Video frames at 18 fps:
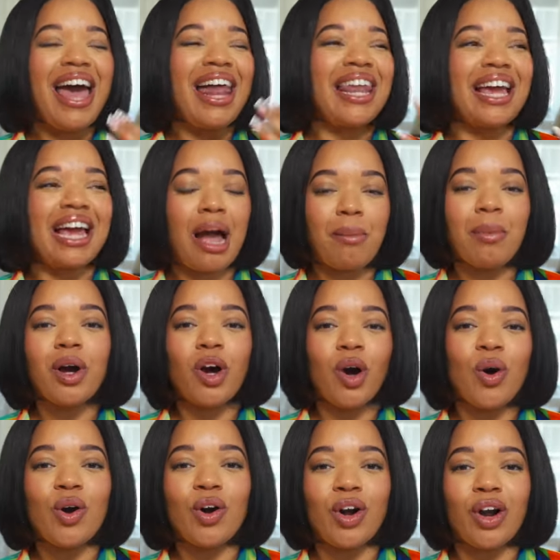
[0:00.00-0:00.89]
like I'm a
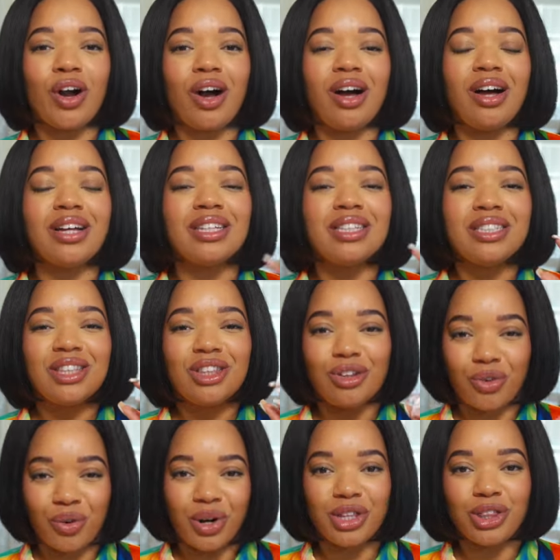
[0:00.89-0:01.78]
gold girl
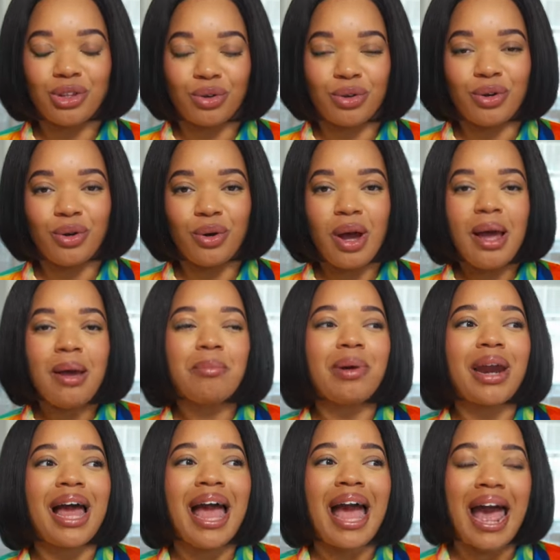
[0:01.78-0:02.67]
through and through,
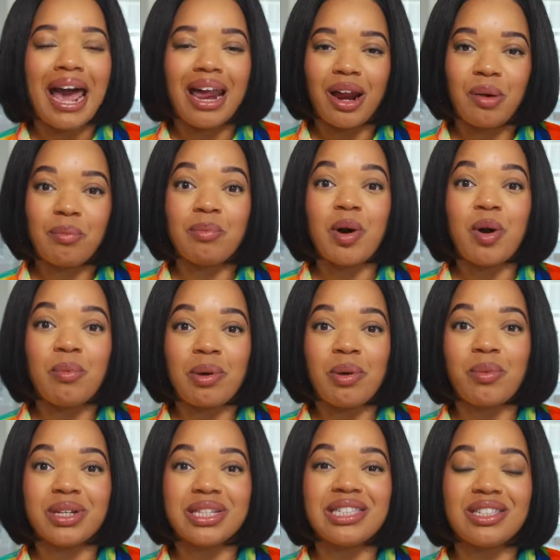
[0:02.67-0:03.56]
but I had a
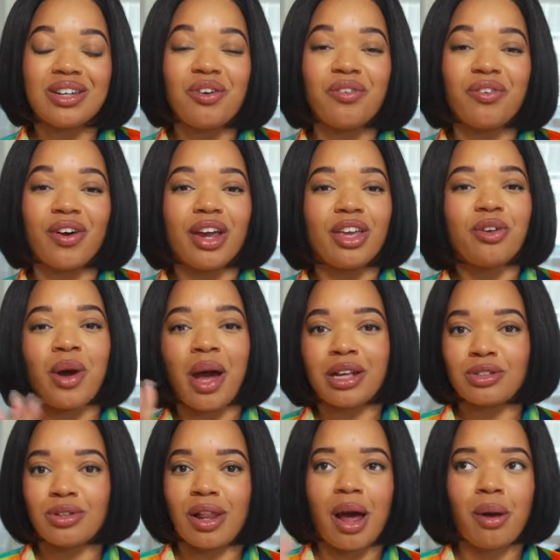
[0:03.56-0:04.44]
moment with silver, and you
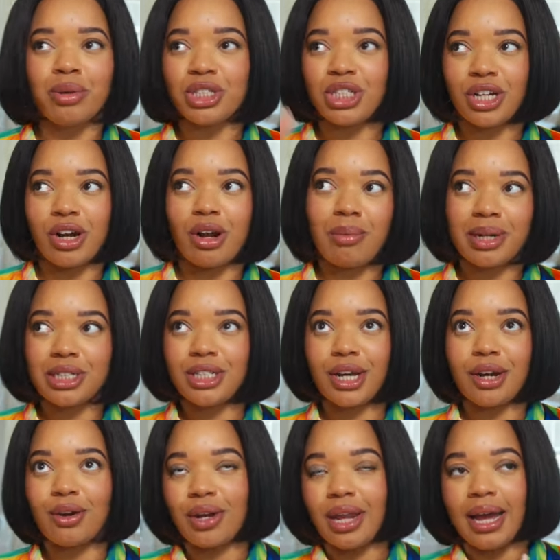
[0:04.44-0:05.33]
guys know that I was sharing on my channel.